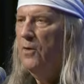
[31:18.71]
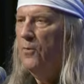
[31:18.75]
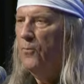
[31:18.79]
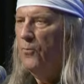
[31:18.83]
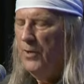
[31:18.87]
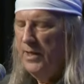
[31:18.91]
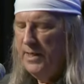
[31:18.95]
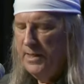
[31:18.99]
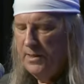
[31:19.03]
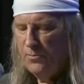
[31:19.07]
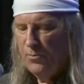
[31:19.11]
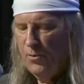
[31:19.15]

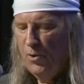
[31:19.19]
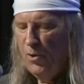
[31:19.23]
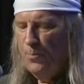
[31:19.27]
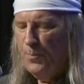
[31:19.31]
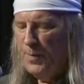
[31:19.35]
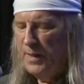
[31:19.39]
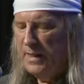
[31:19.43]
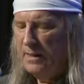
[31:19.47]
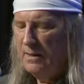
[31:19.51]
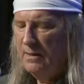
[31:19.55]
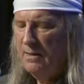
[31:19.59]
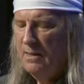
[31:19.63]

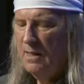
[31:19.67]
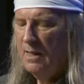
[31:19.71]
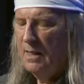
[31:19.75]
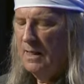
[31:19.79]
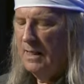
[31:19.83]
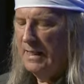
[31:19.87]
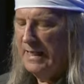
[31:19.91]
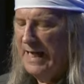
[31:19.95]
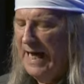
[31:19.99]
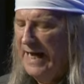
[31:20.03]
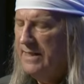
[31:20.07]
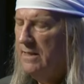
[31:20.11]
Regrouping,
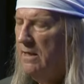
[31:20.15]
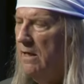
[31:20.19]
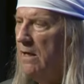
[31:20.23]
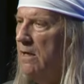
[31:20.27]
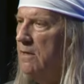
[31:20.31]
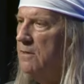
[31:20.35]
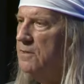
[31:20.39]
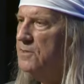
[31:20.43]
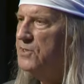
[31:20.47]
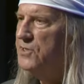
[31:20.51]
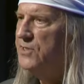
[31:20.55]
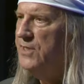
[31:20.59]

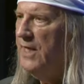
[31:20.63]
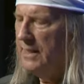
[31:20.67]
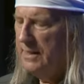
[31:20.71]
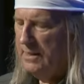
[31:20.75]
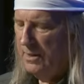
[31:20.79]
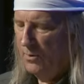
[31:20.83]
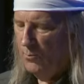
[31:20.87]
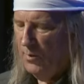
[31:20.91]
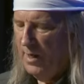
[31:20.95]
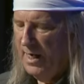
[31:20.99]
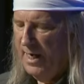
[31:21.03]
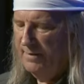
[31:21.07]
Lighthall's
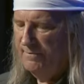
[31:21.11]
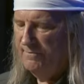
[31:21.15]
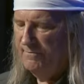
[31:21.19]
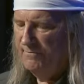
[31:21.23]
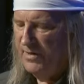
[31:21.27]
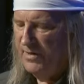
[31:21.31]
second wife,